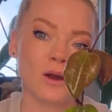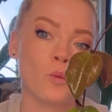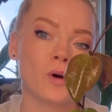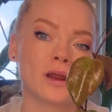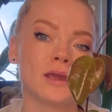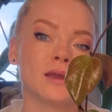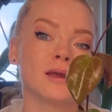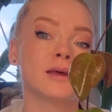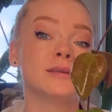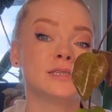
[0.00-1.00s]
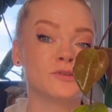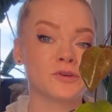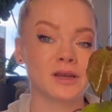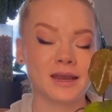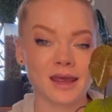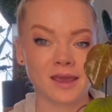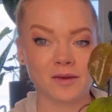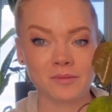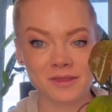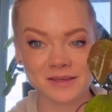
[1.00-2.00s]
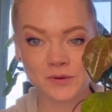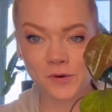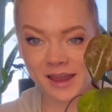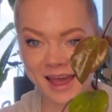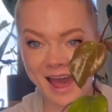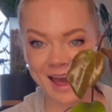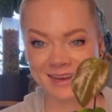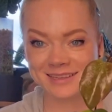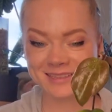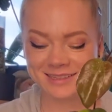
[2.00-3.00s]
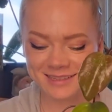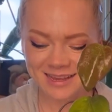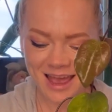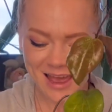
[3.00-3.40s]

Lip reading: What a different name this Hoya has.